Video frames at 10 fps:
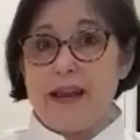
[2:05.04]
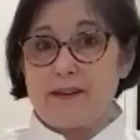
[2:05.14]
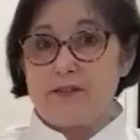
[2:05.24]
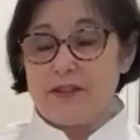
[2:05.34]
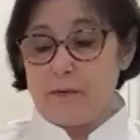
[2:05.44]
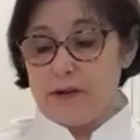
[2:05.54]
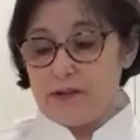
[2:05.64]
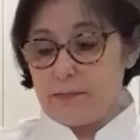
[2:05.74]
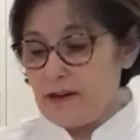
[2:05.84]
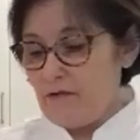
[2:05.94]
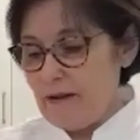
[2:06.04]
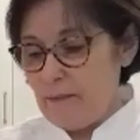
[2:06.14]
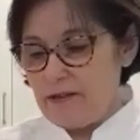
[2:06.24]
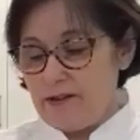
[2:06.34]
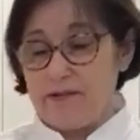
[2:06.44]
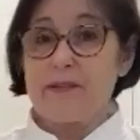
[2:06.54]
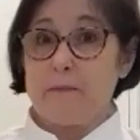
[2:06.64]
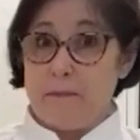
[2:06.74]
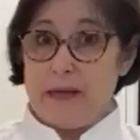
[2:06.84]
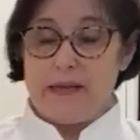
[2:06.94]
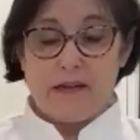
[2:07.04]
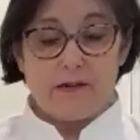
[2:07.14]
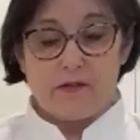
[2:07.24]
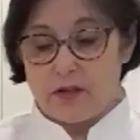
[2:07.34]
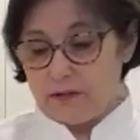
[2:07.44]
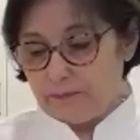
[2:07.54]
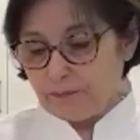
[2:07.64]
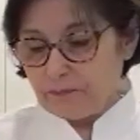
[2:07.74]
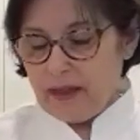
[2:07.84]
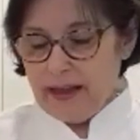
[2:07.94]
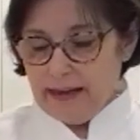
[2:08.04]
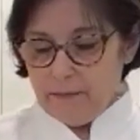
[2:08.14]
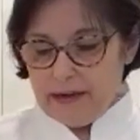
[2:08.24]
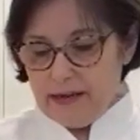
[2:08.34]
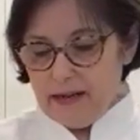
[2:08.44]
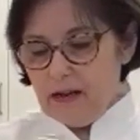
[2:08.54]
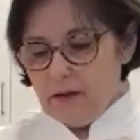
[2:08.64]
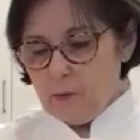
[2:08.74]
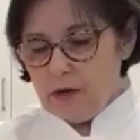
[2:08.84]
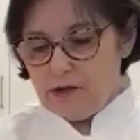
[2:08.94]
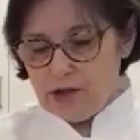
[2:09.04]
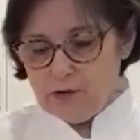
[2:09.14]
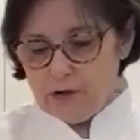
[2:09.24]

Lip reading: actually was my grandmother's many years ago. Anyway, what you